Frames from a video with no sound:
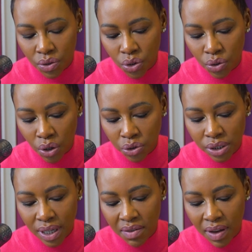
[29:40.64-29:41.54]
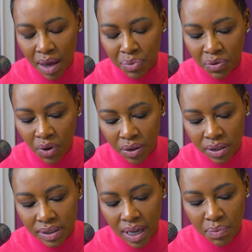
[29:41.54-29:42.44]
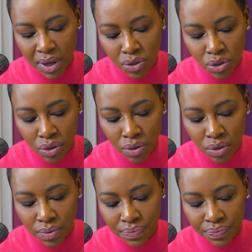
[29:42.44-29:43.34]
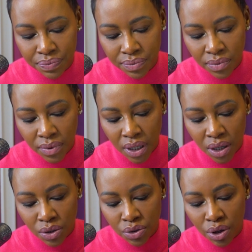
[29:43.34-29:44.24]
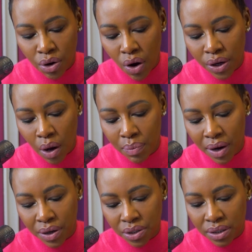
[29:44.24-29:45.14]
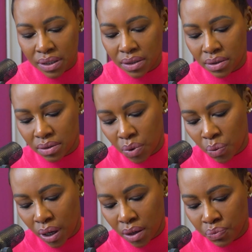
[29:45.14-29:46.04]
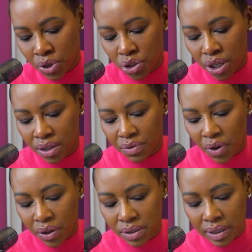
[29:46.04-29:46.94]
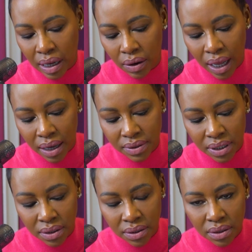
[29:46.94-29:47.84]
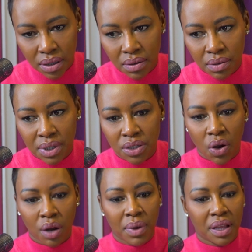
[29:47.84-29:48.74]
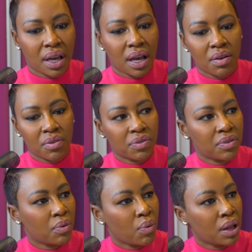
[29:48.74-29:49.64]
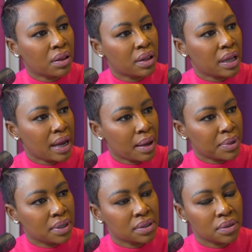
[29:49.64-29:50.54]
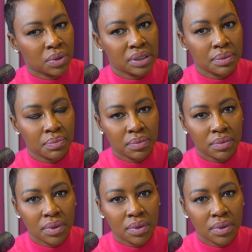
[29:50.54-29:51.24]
to not just have a happy Father's Day, but to grow in our marriages, and we want to appreciate the fathers in our lives and Please God, may they have wealth and happiness and wisdom.